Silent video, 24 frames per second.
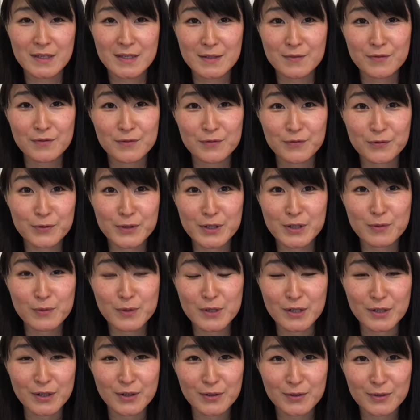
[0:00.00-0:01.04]
free
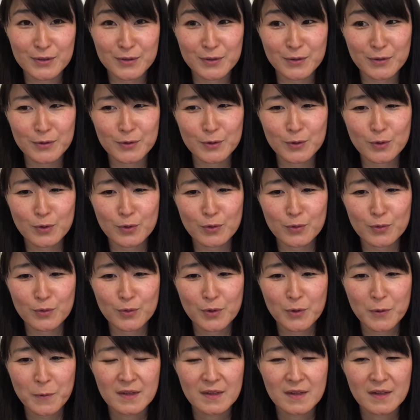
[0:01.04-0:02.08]
will, your
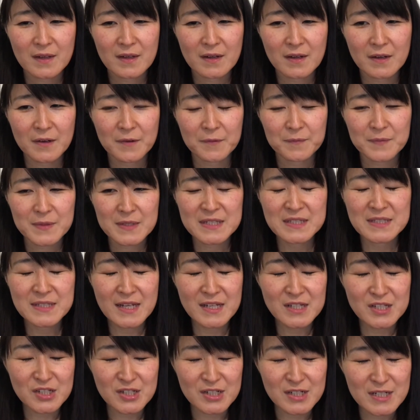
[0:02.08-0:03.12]

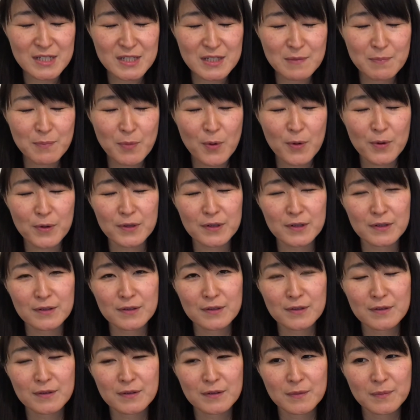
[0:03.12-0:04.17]
intention is important,
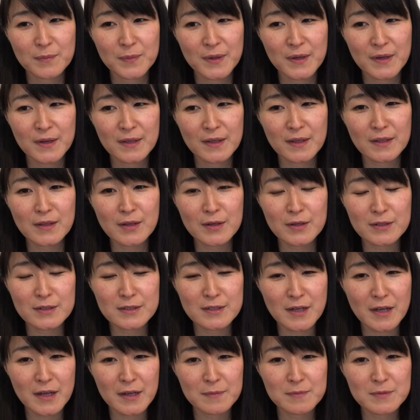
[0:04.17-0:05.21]
but a lot of
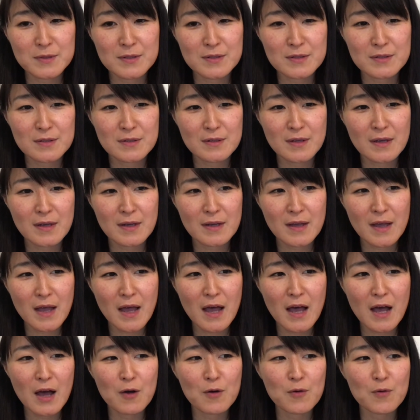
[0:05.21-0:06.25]
times,
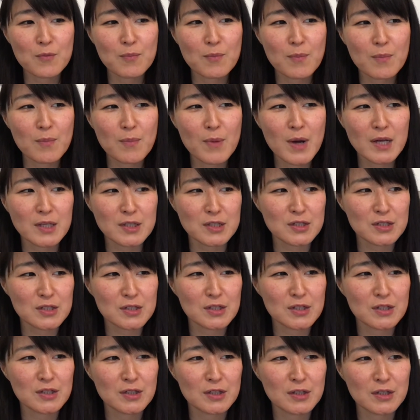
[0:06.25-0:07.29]
how much
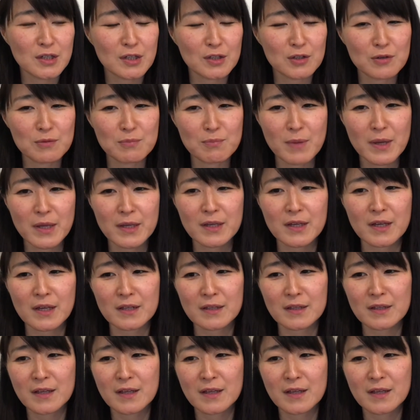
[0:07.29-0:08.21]
can you make it